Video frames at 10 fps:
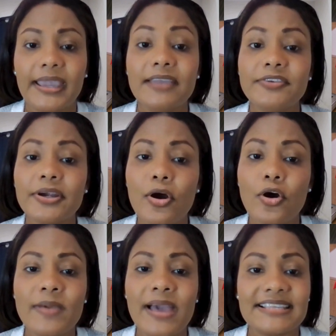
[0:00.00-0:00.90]
If your
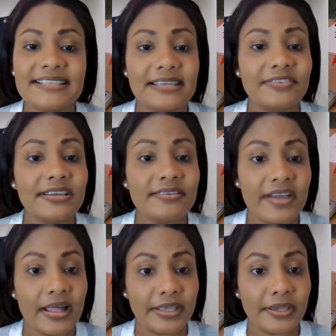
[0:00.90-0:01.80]
home has significant
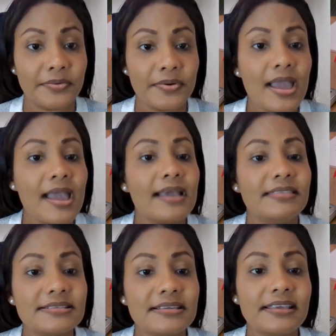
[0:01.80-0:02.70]
value,
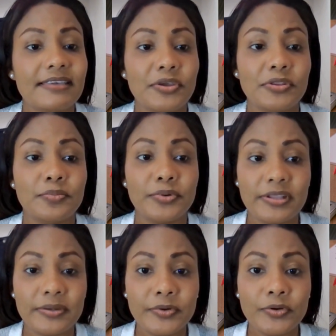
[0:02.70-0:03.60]
this could give you the
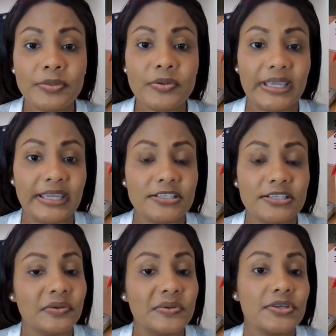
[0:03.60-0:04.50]
breathing room you need to
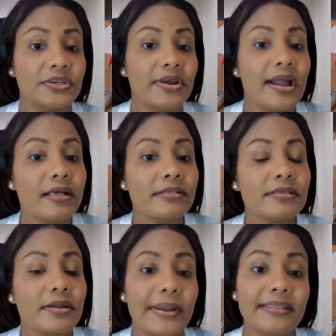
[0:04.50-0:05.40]
focus on your
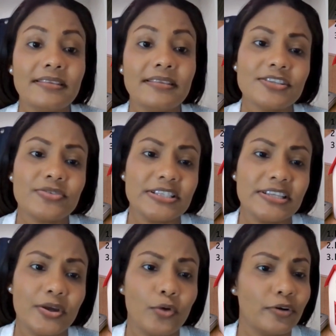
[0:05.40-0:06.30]
health rather than
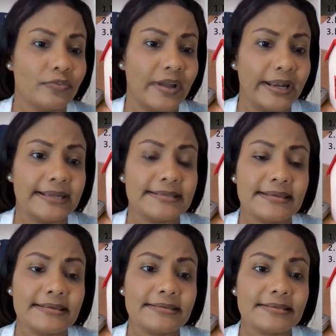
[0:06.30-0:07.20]
stressing over
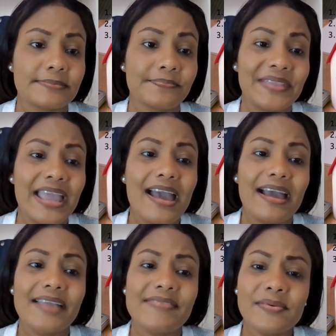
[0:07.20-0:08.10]
finances.
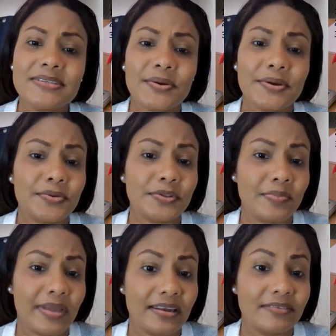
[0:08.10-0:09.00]
If I was going through the
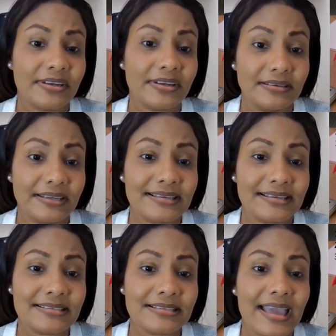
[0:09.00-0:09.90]
pain of an
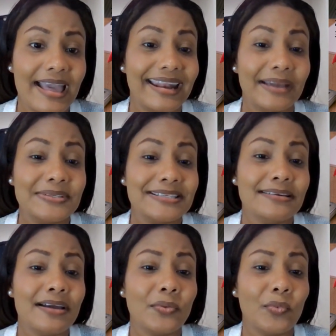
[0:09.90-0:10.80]
illness and I was sitting
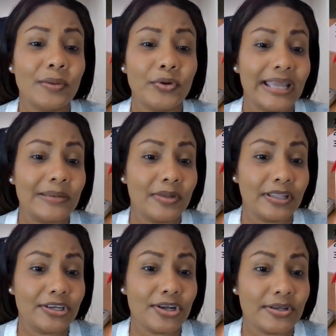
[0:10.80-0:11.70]
on $1.9
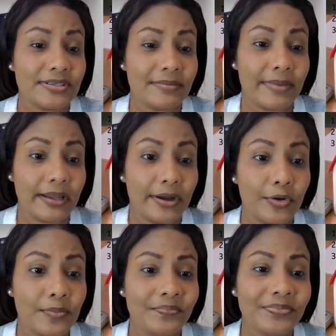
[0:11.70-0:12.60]
million in my
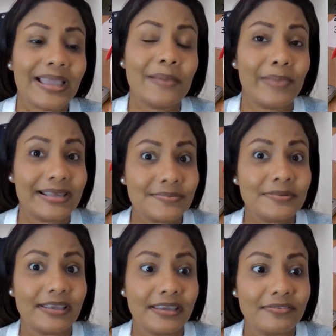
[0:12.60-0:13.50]
home, best
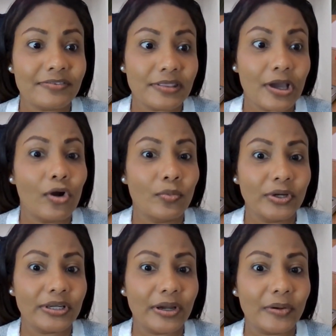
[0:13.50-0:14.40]
believe the home
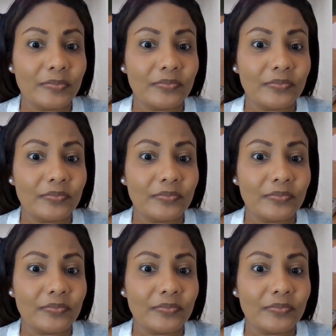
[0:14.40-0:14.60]
would go.